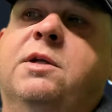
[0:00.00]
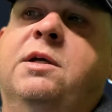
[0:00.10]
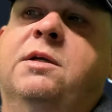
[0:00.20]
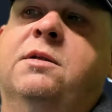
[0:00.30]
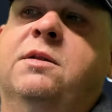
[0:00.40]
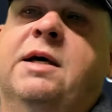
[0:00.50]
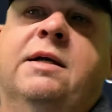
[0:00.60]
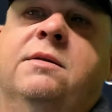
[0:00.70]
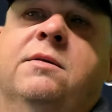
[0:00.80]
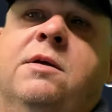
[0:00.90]

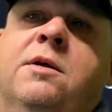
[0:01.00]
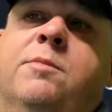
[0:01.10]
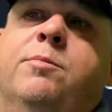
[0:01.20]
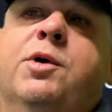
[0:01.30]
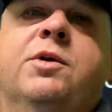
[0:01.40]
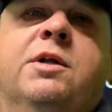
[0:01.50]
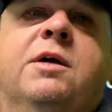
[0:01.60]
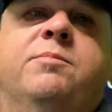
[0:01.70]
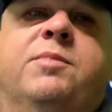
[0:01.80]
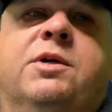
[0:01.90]
that booted
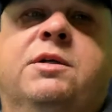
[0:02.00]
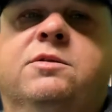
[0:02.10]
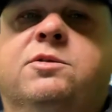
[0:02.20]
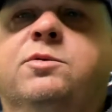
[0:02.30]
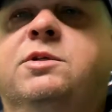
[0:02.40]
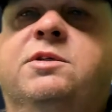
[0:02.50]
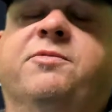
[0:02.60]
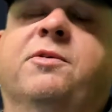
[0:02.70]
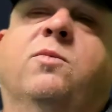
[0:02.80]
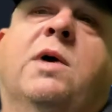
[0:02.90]
up, but to a
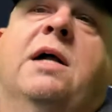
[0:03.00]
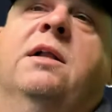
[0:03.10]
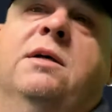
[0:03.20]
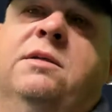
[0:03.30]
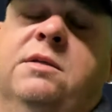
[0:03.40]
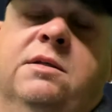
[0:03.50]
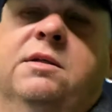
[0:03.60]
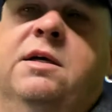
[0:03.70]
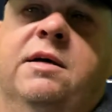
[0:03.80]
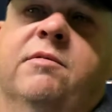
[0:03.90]
different wallet
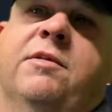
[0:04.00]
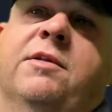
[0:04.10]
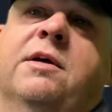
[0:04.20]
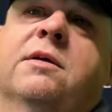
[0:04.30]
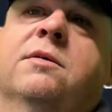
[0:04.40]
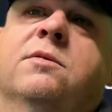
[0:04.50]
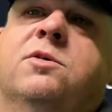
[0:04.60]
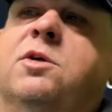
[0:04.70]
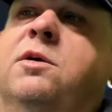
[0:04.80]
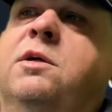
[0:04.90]
and everything.
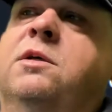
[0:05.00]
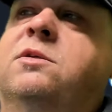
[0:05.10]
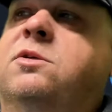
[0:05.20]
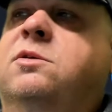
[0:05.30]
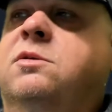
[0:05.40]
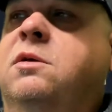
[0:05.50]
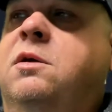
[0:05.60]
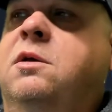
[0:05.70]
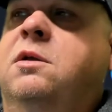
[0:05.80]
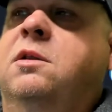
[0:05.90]
So it's
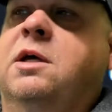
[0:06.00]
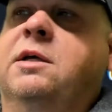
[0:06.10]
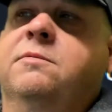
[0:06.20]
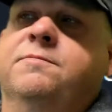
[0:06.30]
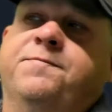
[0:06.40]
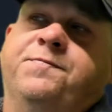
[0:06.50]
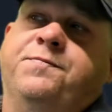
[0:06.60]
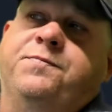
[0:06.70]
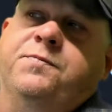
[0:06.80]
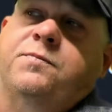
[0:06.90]
like
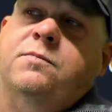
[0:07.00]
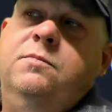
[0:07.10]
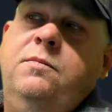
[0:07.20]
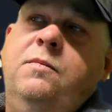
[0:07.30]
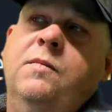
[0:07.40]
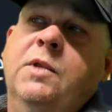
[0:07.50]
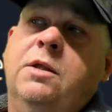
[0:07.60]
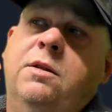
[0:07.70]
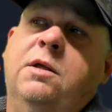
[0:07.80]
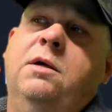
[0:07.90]

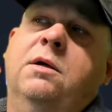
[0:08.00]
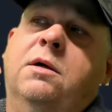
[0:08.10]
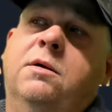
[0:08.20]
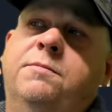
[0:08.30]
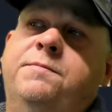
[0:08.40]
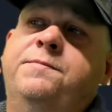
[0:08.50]
there